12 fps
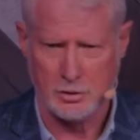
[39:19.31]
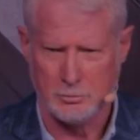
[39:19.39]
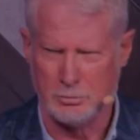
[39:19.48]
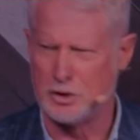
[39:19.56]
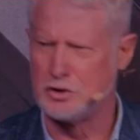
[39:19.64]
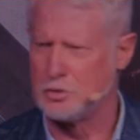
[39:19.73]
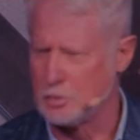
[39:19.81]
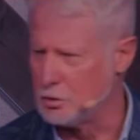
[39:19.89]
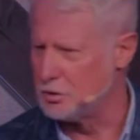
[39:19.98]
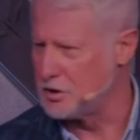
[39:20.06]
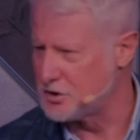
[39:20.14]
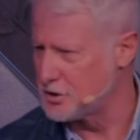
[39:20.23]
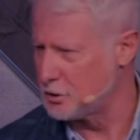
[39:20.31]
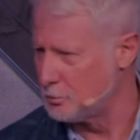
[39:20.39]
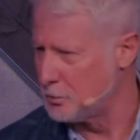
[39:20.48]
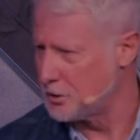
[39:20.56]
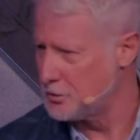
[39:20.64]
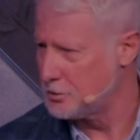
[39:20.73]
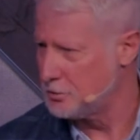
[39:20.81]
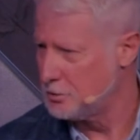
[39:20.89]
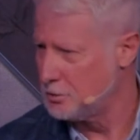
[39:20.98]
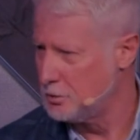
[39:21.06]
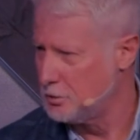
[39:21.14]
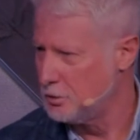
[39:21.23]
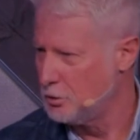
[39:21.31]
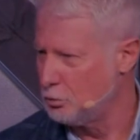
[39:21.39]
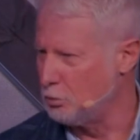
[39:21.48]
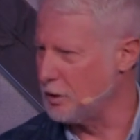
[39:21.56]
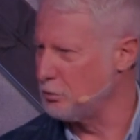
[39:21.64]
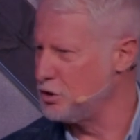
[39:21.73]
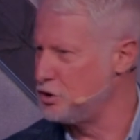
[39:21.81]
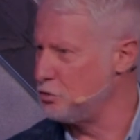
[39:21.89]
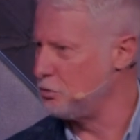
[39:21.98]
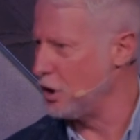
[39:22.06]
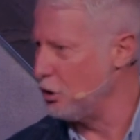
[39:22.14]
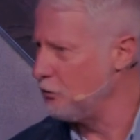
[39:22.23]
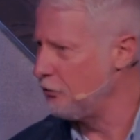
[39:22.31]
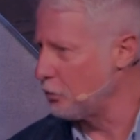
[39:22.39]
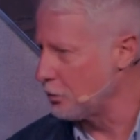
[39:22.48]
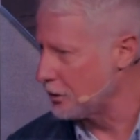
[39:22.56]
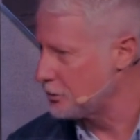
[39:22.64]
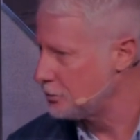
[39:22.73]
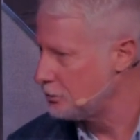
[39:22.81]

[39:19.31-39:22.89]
mature discernment. Where would you go for it?